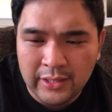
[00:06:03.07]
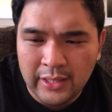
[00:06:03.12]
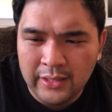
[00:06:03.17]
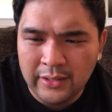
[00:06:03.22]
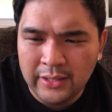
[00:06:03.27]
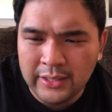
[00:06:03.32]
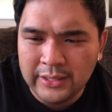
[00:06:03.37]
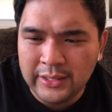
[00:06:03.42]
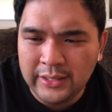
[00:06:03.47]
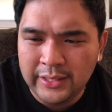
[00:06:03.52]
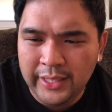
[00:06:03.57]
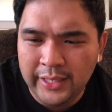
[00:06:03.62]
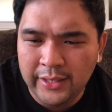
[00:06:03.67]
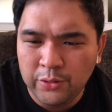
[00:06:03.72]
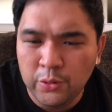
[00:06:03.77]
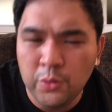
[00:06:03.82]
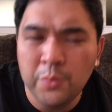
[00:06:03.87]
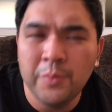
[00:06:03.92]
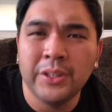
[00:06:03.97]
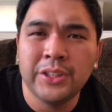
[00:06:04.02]
not doesn't
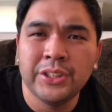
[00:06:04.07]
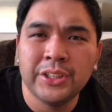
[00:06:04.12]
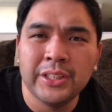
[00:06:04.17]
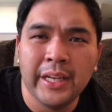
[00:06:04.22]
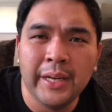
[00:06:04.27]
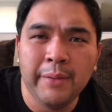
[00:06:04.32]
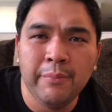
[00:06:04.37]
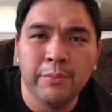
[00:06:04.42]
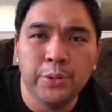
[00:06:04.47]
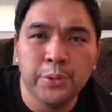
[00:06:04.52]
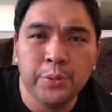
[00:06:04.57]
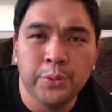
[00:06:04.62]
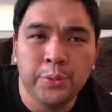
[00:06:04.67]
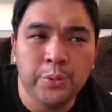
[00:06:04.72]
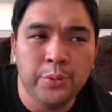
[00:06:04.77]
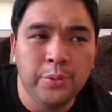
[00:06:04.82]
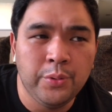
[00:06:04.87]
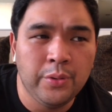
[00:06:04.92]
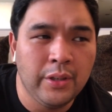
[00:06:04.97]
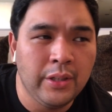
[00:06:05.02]
take too much time
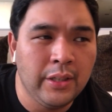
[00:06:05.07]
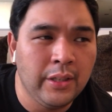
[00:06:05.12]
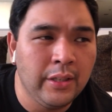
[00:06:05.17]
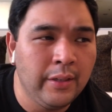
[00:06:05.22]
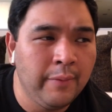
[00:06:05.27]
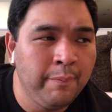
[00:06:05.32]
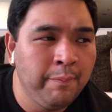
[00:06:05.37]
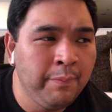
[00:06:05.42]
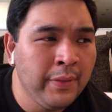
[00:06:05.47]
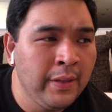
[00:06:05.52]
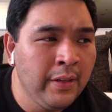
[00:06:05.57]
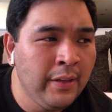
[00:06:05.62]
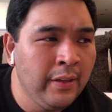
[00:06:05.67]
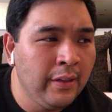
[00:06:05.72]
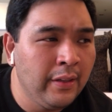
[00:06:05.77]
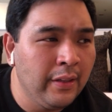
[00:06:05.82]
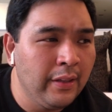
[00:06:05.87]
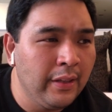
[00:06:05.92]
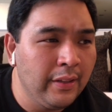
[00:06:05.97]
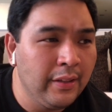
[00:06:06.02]
to. Uh,
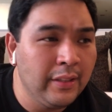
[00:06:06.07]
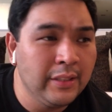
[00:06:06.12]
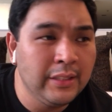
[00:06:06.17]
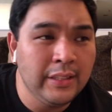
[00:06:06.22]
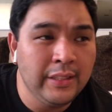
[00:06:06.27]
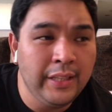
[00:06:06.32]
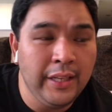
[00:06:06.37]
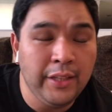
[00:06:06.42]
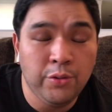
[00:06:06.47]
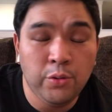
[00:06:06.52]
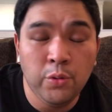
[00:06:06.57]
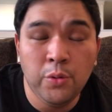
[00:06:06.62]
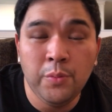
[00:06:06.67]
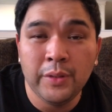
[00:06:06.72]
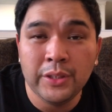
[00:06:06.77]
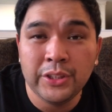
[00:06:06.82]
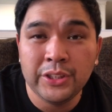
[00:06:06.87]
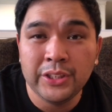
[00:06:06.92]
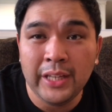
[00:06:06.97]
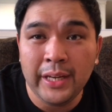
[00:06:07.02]
it doesn't take too
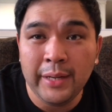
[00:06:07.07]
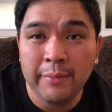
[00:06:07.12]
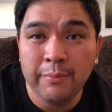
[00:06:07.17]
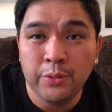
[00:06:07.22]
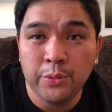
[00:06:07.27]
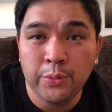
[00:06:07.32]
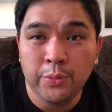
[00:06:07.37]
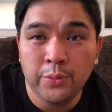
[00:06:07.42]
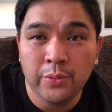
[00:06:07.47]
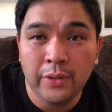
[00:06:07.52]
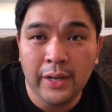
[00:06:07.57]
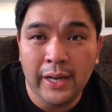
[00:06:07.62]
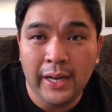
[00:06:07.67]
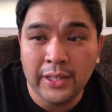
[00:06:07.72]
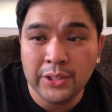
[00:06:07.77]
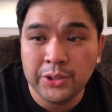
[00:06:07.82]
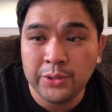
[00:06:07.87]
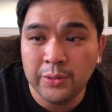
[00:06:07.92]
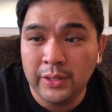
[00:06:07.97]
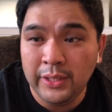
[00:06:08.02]
much time to
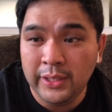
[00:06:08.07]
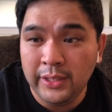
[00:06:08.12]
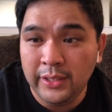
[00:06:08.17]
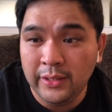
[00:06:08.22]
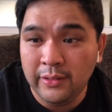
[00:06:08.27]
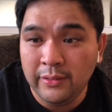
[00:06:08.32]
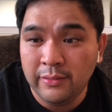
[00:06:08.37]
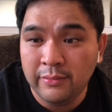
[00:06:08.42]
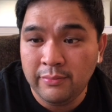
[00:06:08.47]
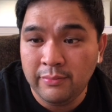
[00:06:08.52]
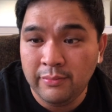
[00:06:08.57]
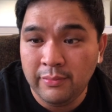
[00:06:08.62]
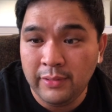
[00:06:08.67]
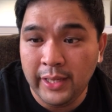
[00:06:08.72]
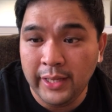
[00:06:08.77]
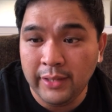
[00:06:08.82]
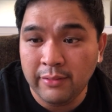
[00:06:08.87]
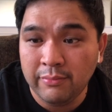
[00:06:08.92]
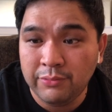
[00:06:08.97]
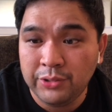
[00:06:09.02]
actually
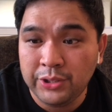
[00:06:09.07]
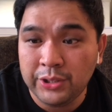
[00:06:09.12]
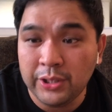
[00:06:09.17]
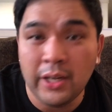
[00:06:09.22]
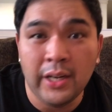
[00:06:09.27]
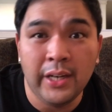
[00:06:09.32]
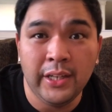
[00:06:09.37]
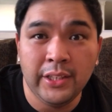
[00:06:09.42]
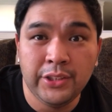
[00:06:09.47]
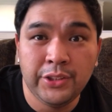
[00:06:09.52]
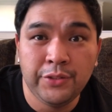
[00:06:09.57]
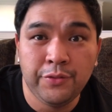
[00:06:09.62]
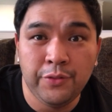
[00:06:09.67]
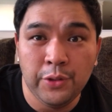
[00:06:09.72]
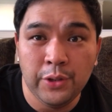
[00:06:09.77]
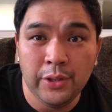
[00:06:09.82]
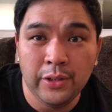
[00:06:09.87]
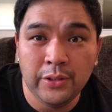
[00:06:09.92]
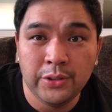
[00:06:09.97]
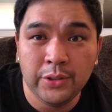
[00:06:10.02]
like charge
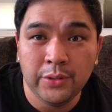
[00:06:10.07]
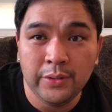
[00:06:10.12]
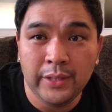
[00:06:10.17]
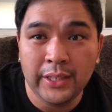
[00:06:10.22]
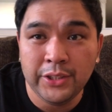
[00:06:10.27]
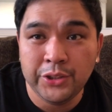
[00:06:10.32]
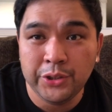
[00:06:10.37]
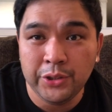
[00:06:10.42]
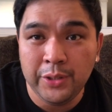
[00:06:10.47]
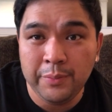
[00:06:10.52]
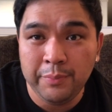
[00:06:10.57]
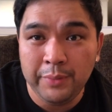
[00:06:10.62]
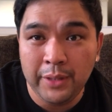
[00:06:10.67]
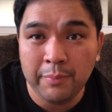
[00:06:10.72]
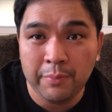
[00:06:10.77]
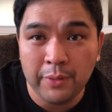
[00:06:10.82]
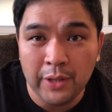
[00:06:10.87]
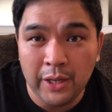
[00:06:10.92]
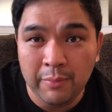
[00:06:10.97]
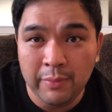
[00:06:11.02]
full, so that shouldn't
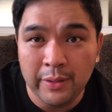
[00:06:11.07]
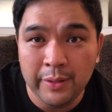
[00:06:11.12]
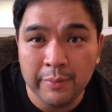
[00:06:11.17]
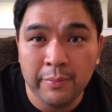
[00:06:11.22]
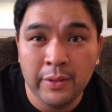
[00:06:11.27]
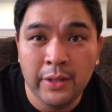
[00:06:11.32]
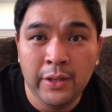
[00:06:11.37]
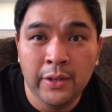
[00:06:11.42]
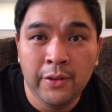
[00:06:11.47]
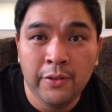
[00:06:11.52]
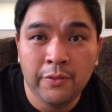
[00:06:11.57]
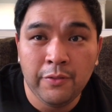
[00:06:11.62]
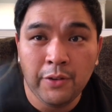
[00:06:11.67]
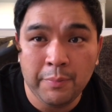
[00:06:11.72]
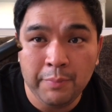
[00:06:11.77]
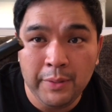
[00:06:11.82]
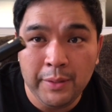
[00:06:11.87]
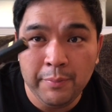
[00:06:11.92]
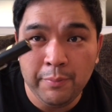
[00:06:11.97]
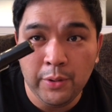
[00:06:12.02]
be a problem
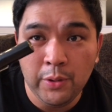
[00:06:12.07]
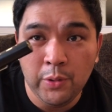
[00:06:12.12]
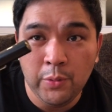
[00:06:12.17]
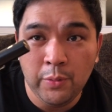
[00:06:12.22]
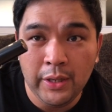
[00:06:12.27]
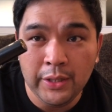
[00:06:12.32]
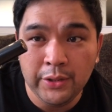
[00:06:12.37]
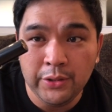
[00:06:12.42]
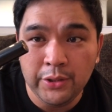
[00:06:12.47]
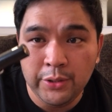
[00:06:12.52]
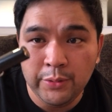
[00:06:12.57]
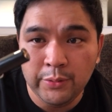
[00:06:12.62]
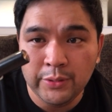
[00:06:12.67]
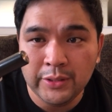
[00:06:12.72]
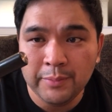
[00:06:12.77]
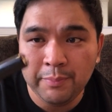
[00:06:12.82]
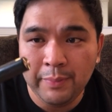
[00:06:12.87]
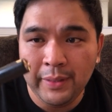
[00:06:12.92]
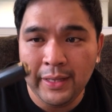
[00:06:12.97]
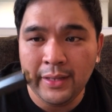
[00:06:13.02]
for people who want to
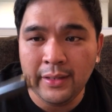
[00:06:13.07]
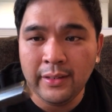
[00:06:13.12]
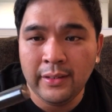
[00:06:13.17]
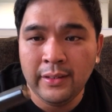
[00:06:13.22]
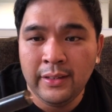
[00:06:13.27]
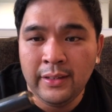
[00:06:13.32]
use the pen.